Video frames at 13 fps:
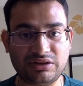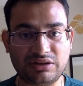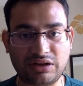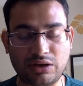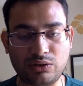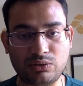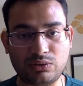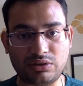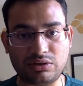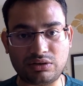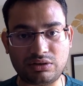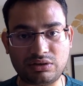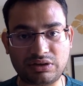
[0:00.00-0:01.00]

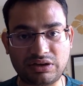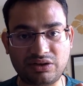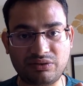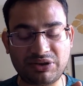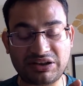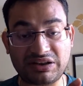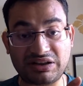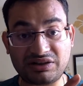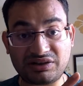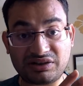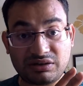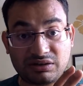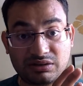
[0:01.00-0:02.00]
Now, the government
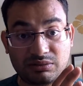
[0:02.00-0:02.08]
has